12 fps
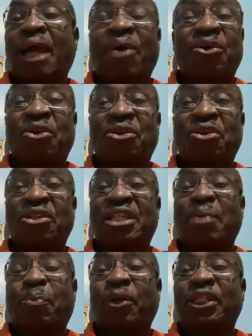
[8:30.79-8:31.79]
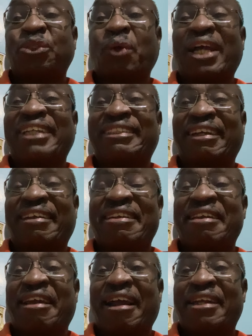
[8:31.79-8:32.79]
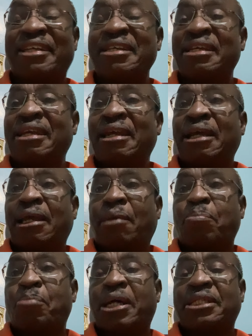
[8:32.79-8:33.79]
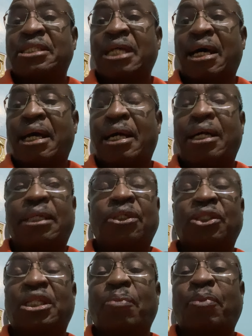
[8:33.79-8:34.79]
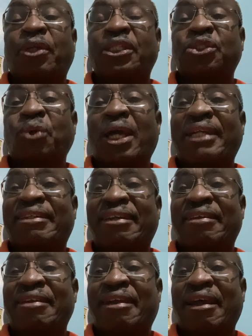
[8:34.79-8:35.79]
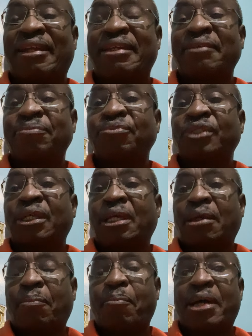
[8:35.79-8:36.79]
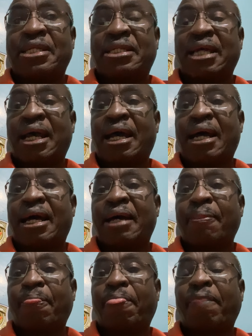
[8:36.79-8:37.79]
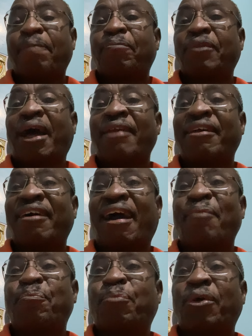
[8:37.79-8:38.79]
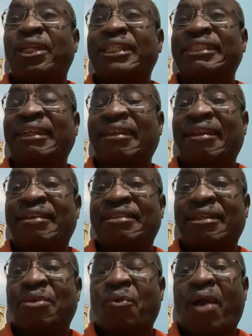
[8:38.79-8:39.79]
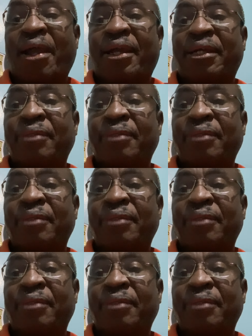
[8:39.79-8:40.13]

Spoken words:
not the police work technically, but not the police work technically, but other police-related work.